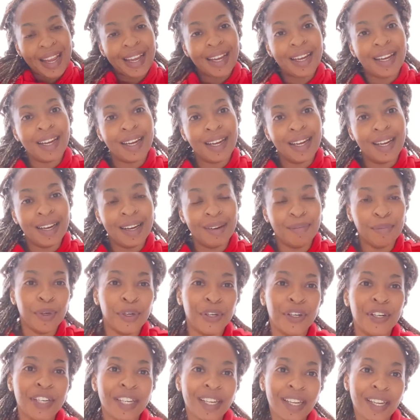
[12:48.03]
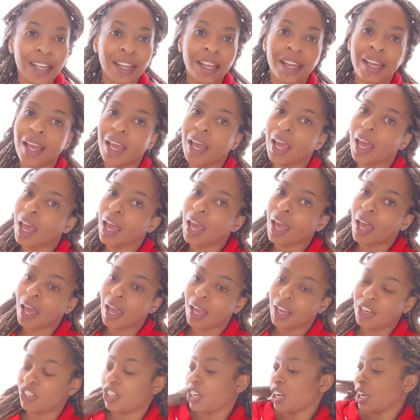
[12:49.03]
hoodie,
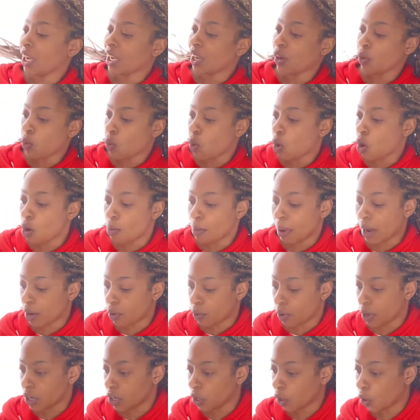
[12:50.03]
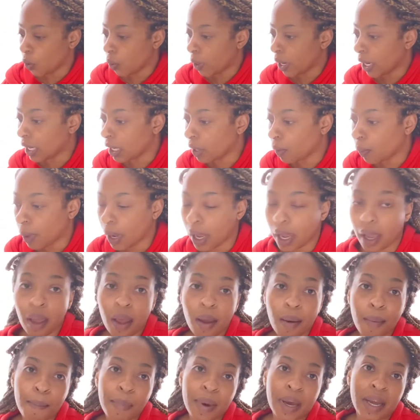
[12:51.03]
jengi warm. I don't want to go anywhere,
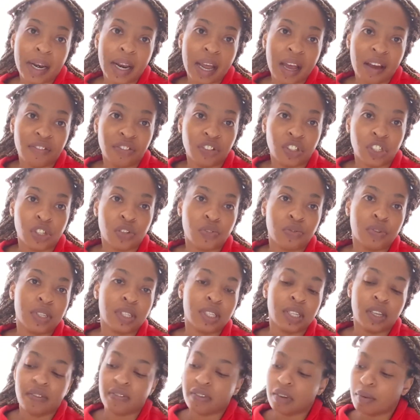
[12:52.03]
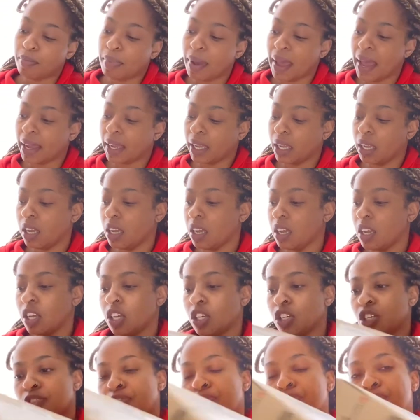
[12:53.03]
but I've just received a
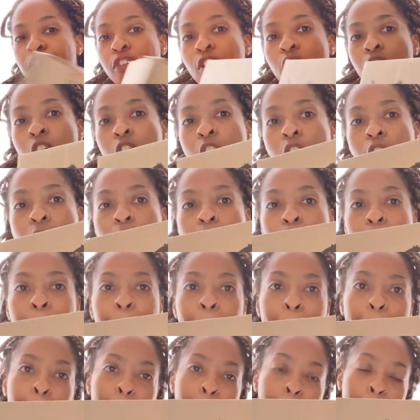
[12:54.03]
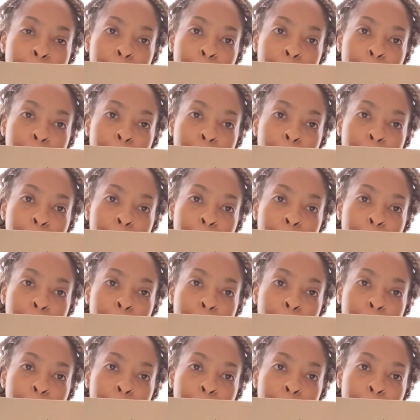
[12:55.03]
package from